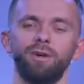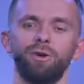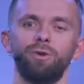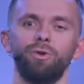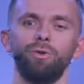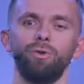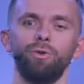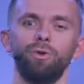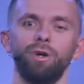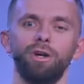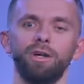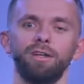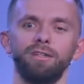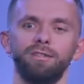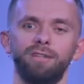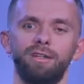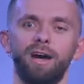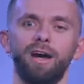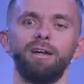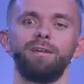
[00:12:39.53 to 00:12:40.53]
who
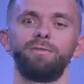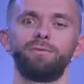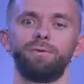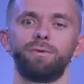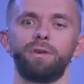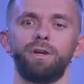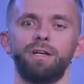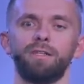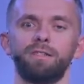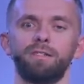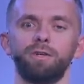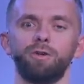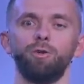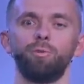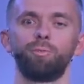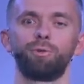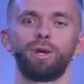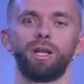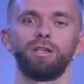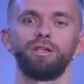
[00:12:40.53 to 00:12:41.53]
died for us, who
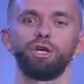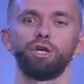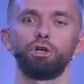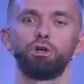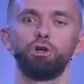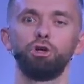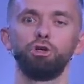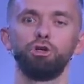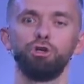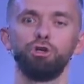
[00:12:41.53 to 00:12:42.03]
brought the good